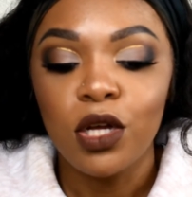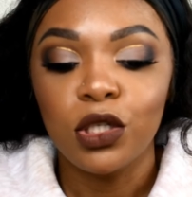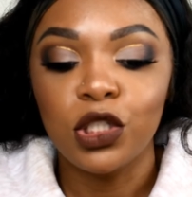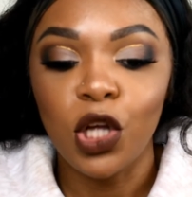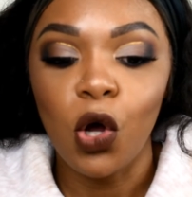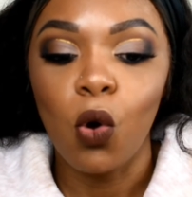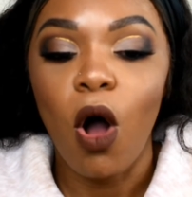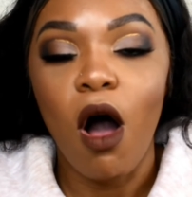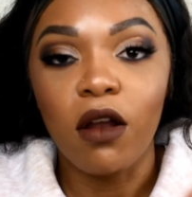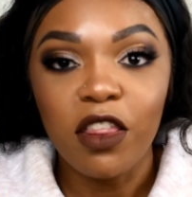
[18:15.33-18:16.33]
So
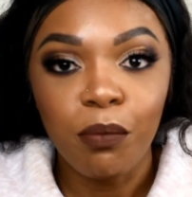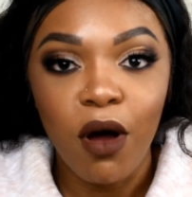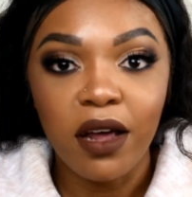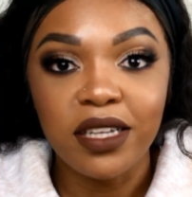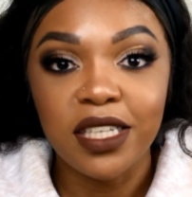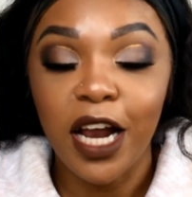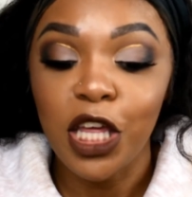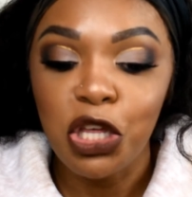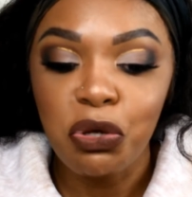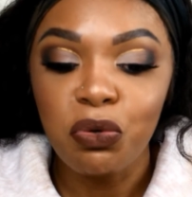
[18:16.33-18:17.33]
all of the products that I
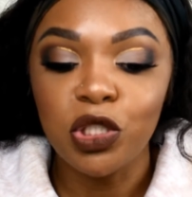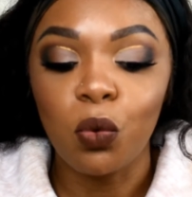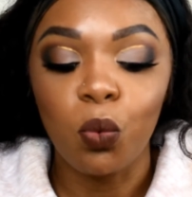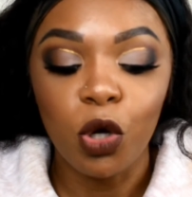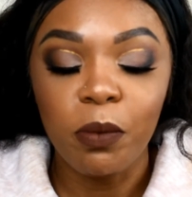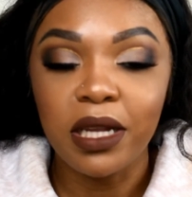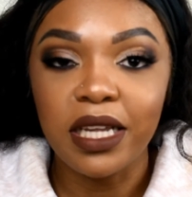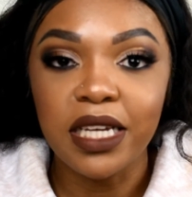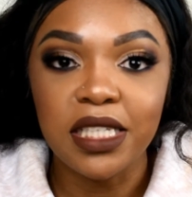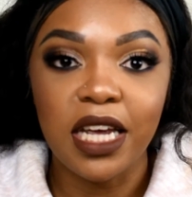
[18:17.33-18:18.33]
used will be
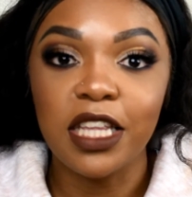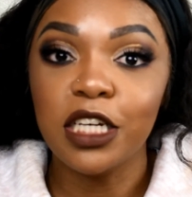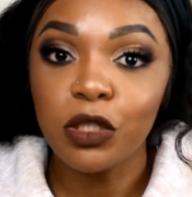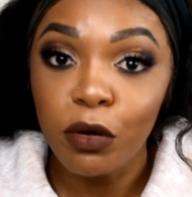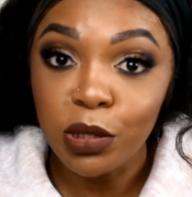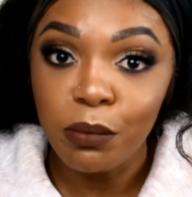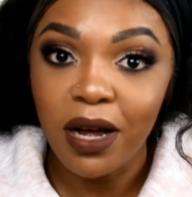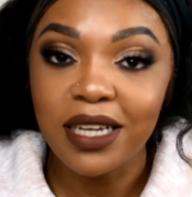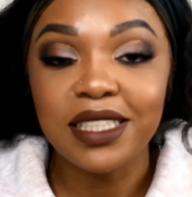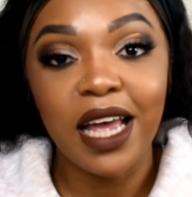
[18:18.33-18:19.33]
listed in the description
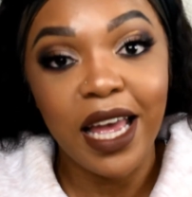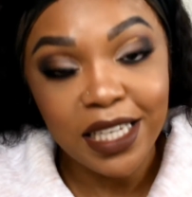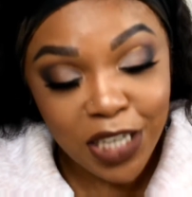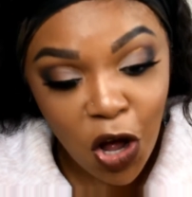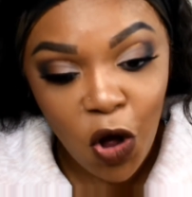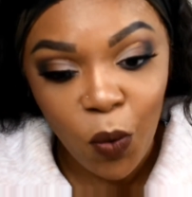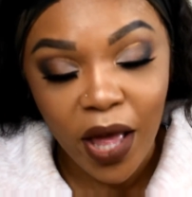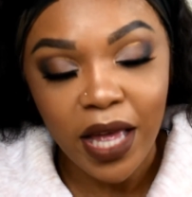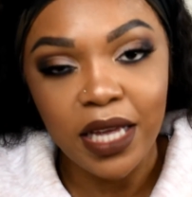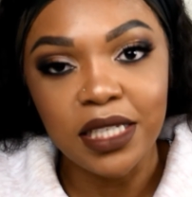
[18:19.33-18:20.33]
box as
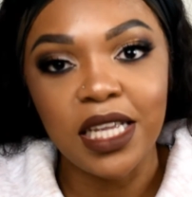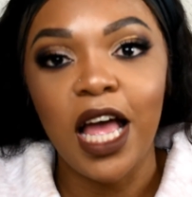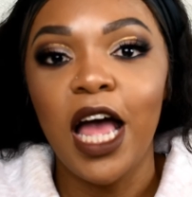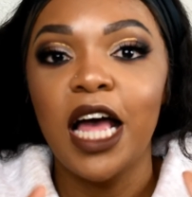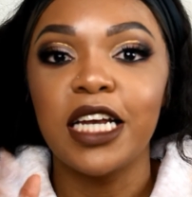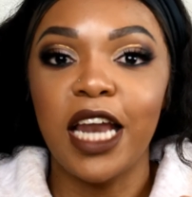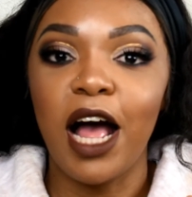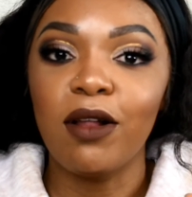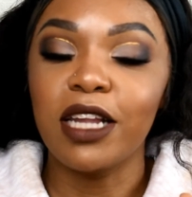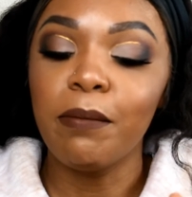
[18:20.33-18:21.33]
always.
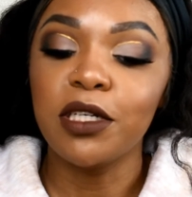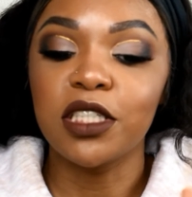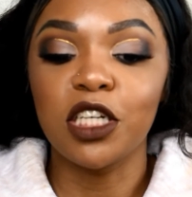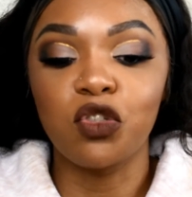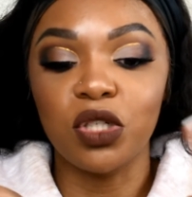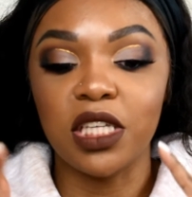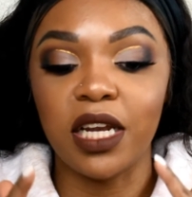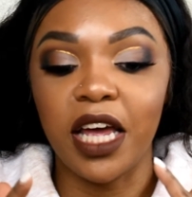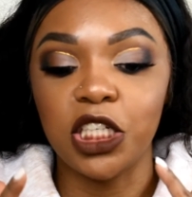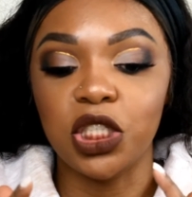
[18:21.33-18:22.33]
Now let me just address the
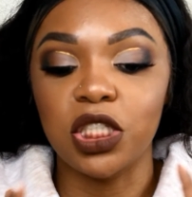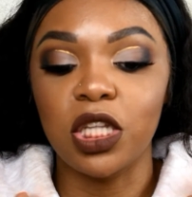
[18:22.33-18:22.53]
lashes.